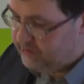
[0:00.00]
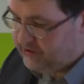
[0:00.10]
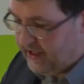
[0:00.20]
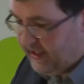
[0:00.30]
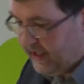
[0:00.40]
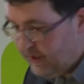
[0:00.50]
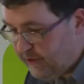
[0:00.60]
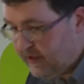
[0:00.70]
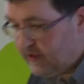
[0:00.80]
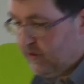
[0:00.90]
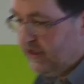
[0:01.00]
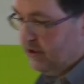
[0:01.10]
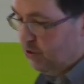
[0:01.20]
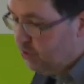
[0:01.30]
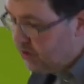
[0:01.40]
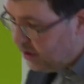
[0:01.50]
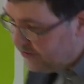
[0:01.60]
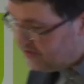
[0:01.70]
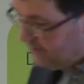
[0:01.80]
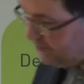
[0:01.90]
Dus I, I, think we need a new
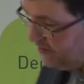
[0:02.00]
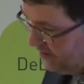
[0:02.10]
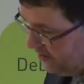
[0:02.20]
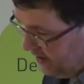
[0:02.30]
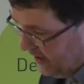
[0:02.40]
concept there